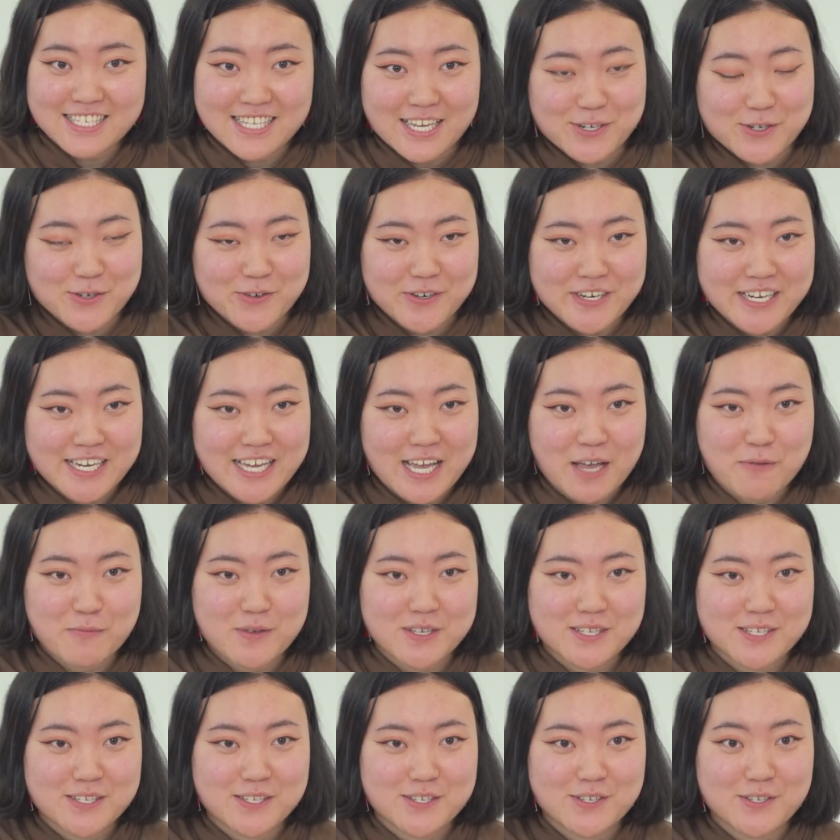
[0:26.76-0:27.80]
century,
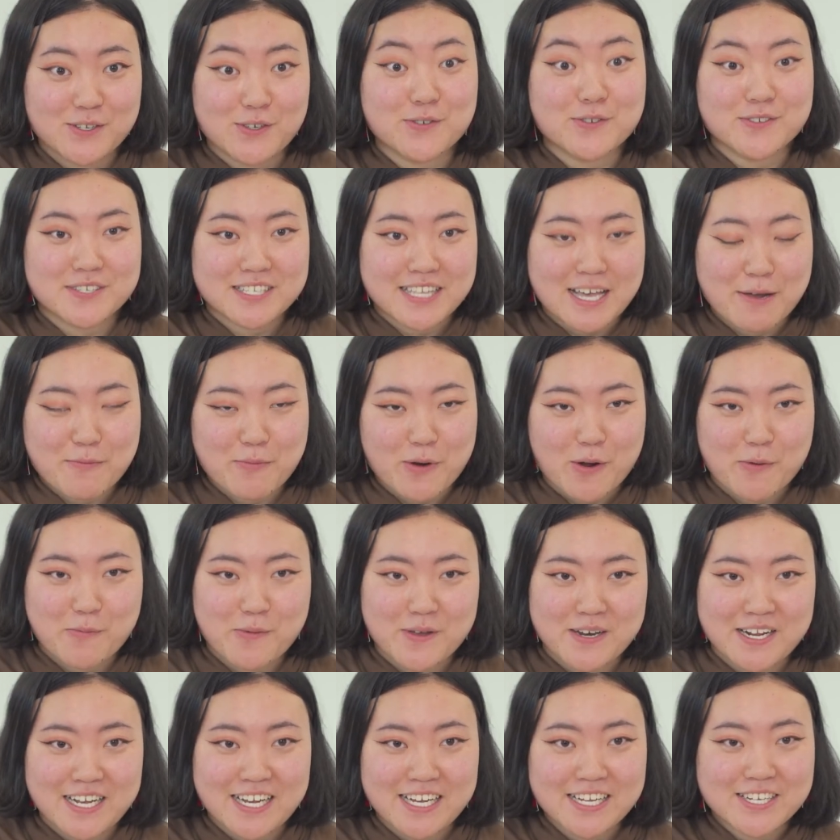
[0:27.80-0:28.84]
chemists used that
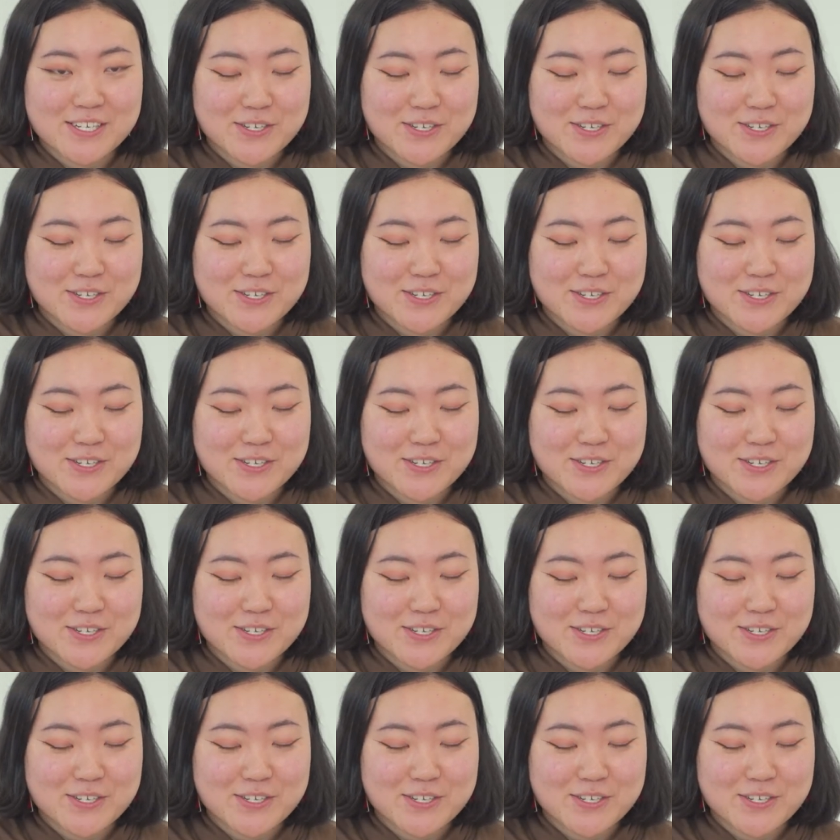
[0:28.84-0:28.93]
property